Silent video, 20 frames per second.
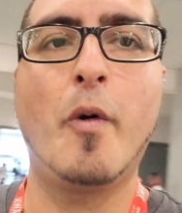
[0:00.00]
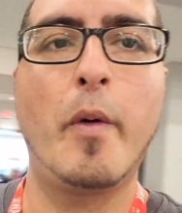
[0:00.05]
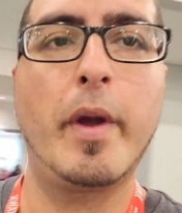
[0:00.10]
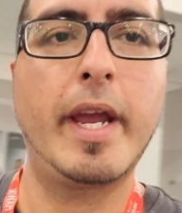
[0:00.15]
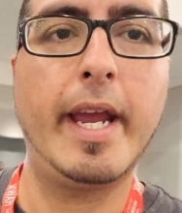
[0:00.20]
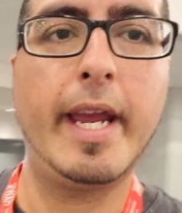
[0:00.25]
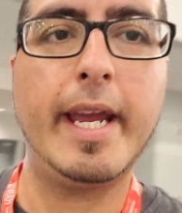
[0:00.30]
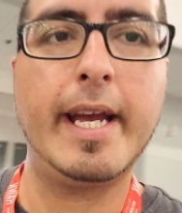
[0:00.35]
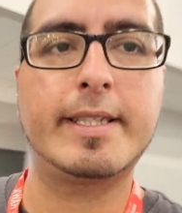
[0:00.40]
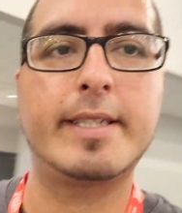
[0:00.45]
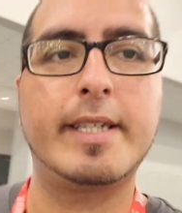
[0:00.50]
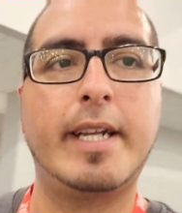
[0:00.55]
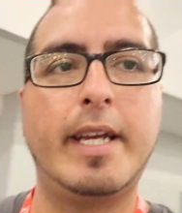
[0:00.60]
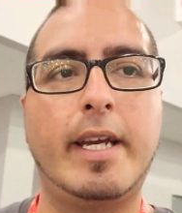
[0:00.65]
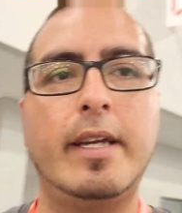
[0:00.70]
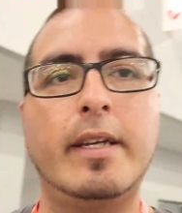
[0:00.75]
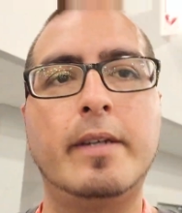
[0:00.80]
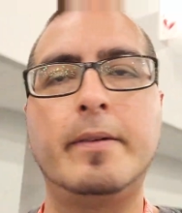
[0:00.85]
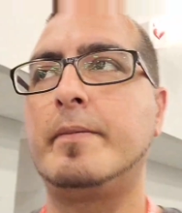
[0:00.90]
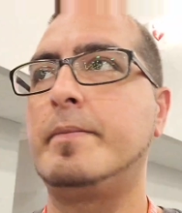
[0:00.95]
we can get
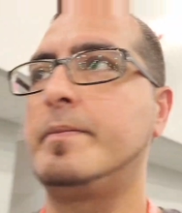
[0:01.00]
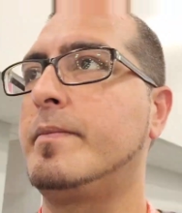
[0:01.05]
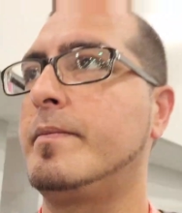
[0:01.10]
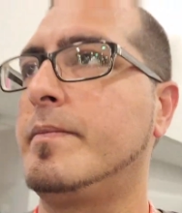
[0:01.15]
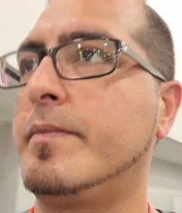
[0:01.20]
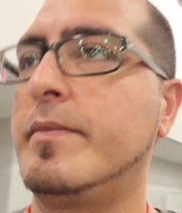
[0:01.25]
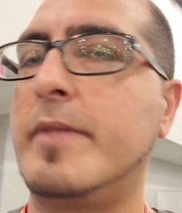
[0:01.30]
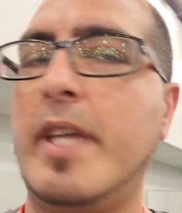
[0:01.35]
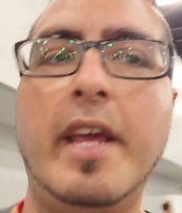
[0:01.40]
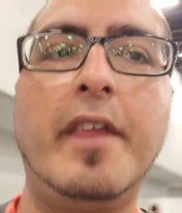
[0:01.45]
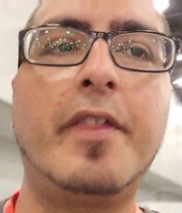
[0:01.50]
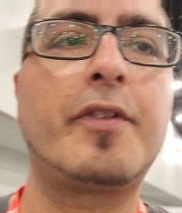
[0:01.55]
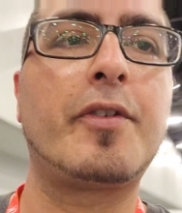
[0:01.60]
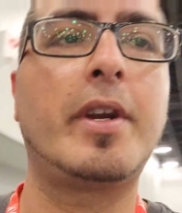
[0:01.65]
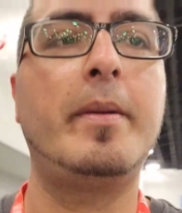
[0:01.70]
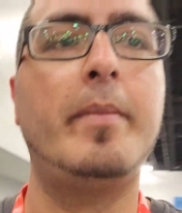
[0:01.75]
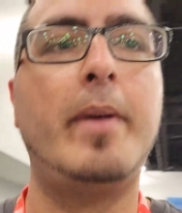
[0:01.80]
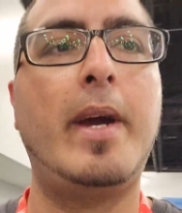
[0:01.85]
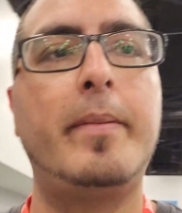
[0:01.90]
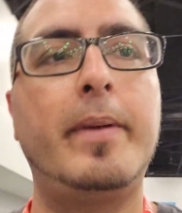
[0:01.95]
today. Day
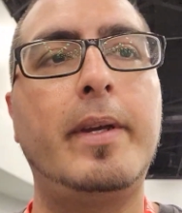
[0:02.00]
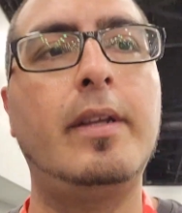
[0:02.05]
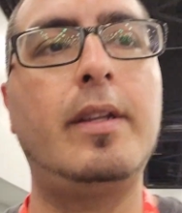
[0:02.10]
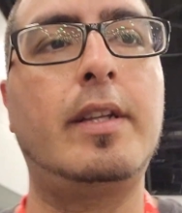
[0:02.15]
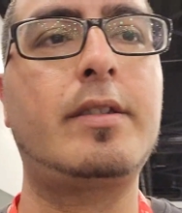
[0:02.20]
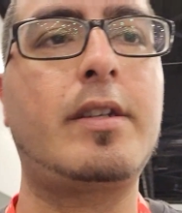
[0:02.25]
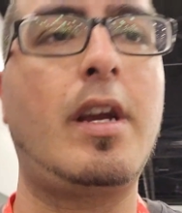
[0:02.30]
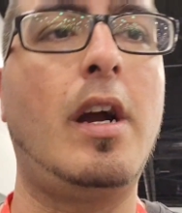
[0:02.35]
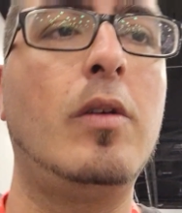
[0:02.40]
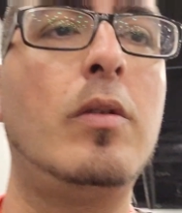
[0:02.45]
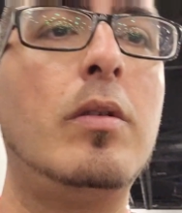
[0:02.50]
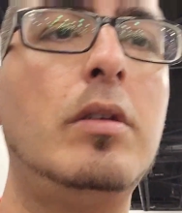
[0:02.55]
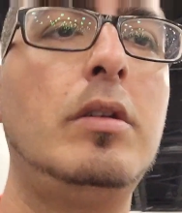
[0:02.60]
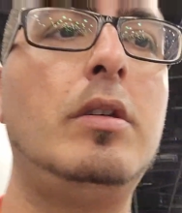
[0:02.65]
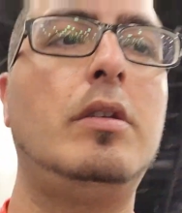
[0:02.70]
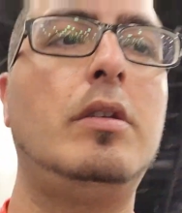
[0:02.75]
three, baby. Hey, we got Blake and